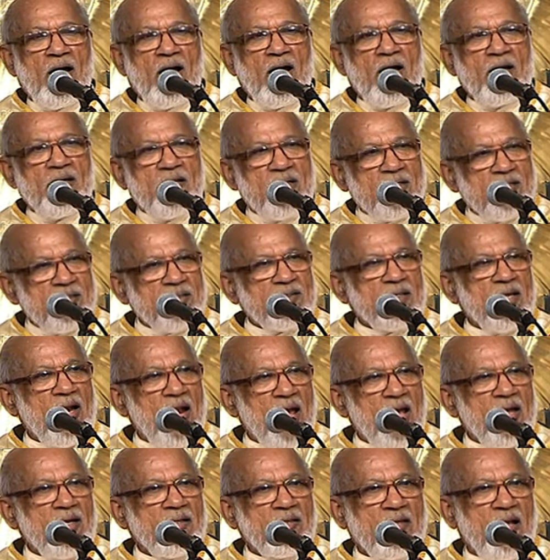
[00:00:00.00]
And it is
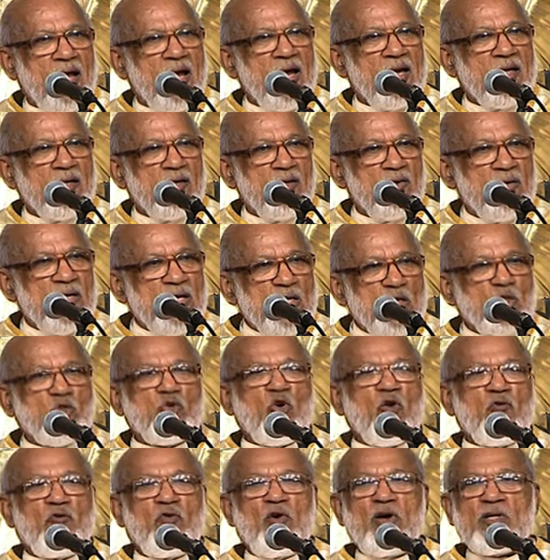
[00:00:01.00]
like that
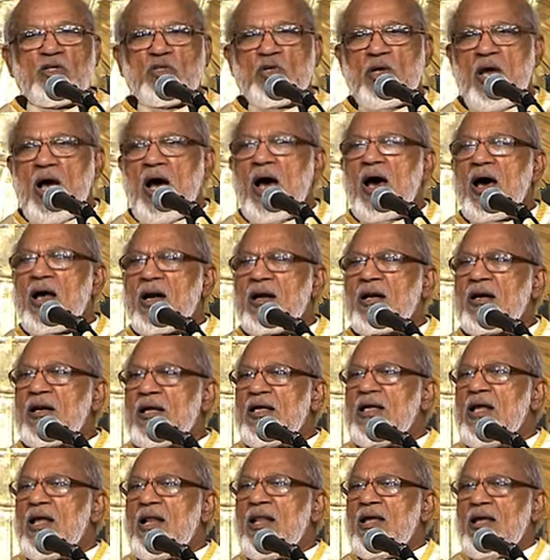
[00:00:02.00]
each of us are
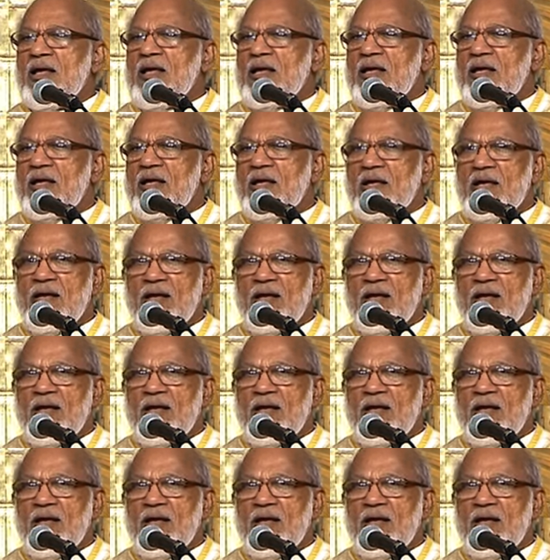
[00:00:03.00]
really